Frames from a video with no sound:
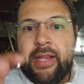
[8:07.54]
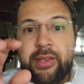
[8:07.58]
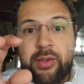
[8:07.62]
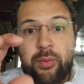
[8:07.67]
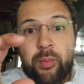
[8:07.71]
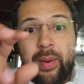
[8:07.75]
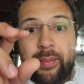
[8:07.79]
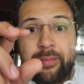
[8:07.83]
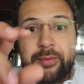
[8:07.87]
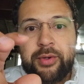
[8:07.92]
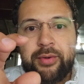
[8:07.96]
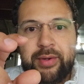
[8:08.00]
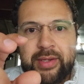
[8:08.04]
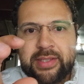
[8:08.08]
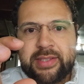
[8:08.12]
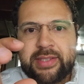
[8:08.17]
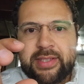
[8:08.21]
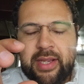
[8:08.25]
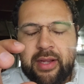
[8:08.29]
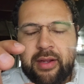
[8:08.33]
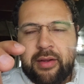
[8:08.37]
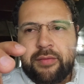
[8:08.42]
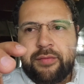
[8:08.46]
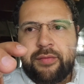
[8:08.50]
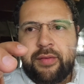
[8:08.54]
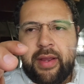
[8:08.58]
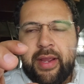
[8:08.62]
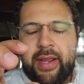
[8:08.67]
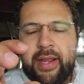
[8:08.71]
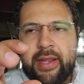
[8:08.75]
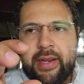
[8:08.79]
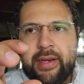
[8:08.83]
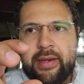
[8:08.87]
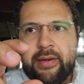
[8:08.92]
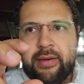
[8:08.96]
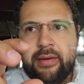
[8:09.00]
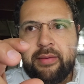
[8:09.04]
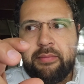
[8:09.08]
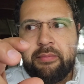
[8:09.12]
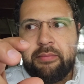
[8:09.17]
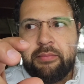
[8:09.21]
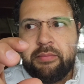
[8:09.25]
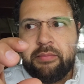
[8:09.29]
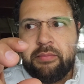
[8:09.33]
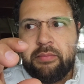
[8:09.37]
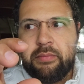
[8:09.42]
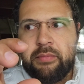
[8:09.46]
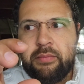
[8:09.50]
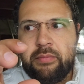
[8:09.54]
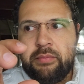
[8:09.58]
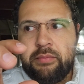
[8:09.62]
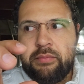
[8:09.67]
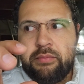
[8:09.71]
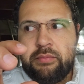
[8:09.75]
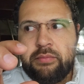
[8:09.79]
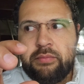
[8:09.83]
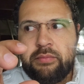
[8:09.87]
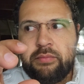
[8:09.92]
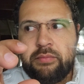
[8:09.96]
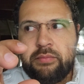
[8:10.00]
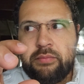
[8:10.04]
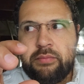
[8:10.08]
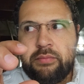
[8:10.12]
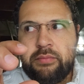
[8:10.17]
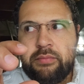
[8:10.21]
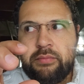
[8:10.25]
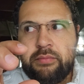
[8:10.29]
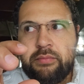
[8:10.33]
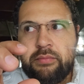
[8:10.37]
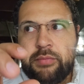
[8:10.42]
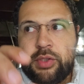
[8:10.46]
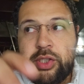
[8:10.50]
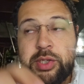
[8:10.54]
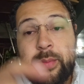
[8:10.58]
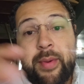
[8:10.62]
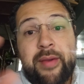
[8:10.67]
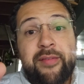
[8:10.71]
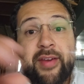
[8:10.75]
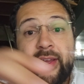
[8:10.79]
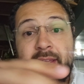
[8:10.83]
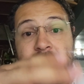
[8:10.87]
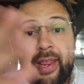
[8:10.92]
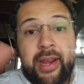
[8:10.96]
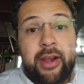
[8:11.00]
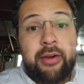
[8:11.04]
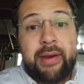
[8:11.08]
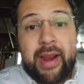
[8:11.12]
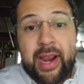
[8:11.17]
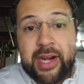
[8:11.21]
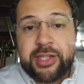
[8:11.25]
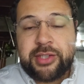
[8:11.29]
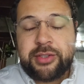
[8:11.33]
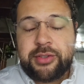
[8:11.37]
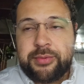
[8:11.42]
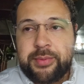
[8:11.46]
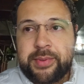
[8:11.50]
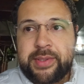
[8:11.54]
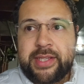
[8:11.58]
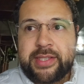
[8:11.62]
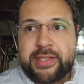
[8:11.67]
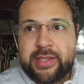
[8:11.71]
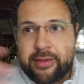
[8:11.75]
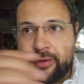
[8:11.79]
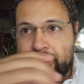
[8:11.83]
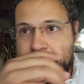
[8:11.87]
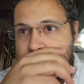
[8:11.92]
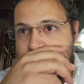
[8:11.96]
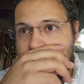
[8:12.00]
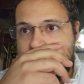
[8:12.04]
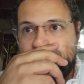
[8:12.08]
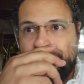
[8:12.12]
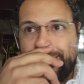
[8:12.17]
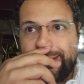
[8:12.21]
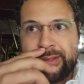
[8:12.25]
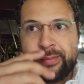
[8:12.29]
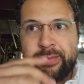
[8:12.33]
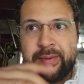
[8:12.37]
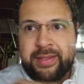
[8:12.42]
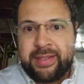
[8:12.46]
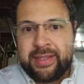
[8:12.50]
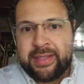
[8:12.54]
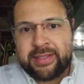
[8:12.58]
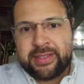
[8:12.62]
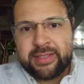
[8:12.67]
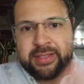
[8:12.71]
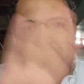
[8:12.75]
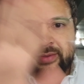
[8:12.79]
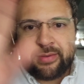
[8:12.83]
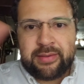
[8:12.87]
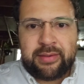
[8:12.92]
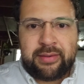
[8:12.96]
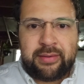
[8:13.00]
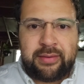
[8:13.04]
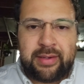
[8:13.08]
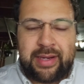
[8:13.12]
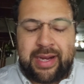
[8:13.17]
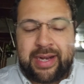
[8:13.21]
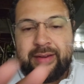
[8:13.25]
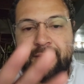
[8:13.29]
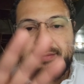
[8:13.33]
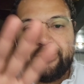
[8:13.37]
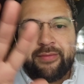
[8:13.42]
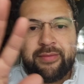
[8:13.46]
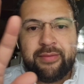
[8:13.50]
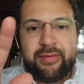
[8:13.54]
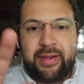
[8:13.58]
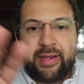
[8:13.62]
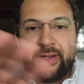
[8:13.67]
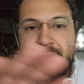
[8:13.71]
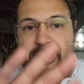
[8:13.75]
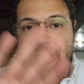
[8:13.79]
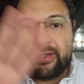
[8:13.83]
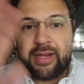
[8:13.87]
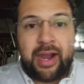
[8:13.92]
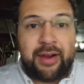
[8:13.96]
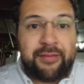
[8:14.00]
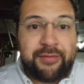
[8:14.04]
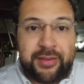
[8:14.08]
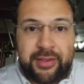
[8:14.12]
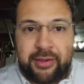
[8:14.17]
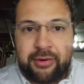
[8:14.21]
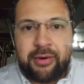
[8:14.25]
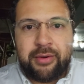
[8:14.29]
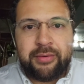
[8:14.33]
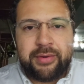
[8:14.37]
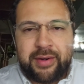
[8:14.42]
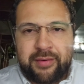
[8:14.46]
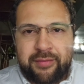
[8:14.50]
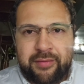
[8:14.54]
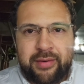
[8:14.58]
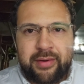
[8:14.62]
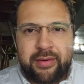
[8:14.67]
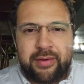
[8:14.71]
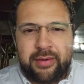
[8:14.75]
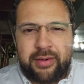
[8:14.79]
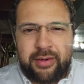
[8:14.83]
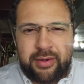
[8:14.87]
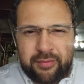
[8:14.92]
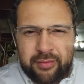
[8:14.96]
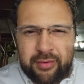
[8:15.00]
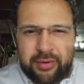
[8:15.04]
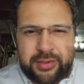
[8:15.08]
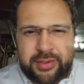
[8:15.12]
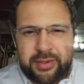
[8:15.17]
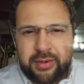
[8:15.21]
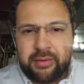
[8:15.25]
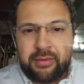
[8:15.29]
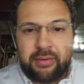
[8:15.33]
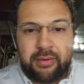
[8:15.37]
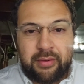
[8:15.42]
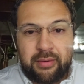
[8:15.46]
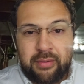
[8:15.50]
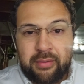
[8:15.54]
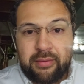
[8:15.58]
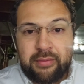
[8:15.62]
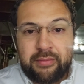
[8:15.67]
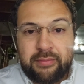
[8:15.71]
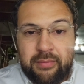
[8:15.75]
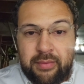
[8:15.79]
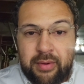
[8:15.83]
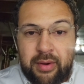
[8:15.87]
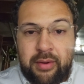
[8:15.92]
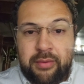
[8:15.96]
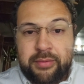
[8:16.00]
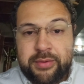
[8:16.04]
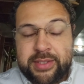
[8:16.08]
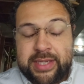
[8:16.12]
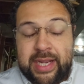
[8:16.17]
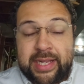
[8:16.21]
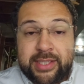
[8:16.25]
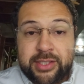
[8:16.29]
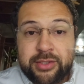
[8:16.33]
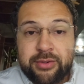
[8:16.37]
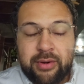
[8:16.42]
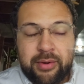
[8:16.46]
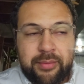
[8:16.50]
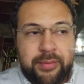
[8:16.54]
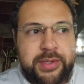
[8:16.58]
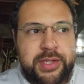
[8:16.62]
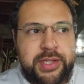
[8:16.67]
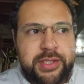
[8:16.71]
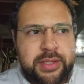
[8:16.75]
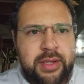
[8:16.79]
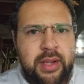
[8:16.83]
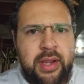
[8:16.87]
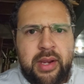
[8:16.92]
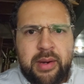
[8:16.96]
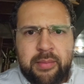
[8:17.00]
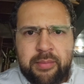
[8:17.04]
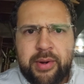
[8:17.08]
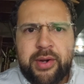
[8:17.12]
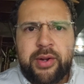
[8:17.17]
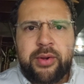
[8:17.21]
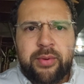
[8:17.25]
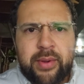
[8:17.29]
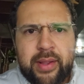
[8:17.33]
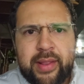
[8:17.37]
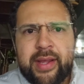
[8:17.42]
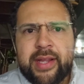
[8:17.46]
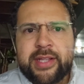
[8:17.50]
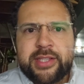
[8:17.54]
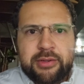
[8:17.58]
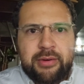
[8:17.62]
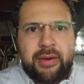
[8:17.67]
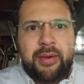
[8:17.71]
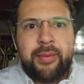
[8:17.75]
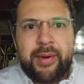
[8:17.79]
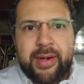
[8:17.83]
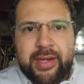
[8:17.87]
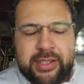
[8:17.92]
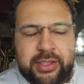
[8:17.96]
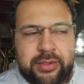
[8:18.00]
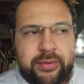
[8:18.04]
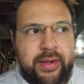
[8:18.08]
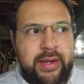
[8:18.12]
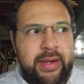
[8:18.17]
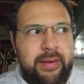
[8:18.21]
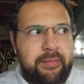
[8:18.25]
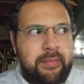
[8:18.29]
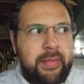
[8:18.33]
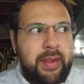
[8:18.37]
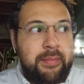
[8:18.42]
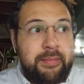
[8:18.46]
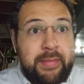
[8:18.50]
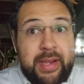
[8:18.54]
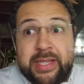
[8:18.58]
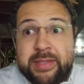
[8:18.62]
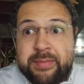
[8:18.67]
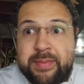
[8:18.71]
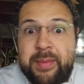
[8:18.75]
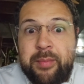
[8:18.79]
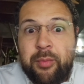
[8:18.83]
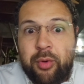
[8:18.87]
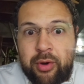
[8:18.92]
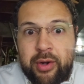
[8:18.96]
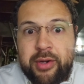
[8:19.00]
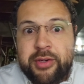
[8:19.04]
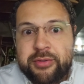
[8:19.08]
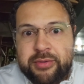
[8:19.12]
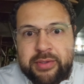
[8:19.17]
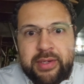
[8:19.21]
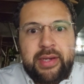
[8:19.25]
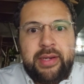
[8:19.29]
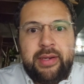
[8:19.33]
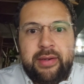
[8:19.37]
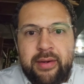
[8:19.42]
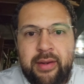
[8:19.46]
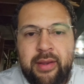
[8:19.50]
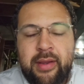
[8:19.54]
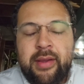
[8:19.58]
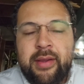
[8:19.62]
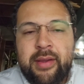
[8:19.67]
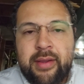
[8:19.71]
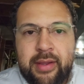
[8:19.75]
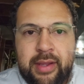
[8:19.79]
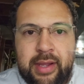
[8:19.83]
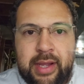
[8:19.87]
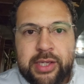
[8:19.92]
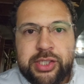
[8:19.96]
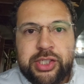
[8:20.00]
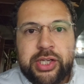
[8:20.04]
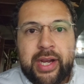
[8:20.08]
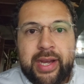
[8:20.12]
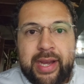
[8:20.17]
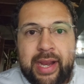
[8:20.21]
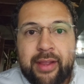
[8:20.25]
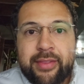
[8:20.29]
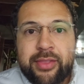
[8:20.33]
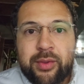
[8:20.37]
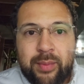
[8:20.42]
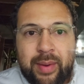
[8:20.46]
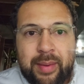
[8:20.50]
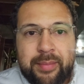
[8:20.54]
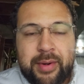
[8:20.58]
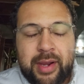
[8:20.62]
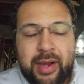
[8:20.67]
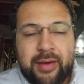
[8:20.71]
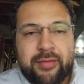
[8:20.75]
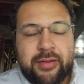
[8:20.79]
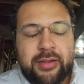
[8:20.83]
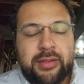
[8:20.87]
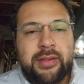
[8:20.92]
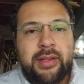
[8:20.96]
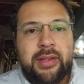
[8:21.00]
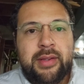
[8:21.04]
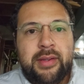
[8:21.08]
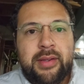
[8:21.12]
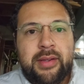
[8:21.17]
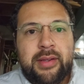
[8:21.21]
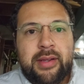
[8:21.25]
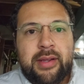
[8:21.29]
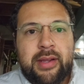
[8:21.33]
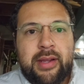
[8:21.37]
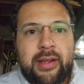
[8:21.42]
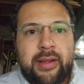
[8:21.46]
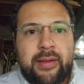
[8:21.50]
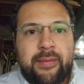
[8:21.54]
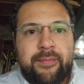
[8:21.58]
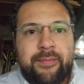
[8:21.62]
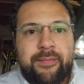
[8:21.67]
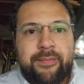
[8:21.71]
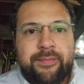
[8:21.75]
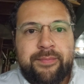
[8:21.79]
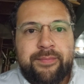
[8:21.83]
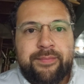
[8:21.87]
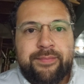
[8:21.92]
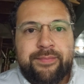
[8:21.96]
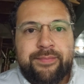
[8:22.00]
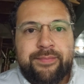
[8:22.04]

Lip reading: in the website itself, and she may have had interactions with these other characters, but it's off in their own different universe or own place, which is pretty cool. I think it's a great way to do it. It makes me more interested in checking out the web novel, and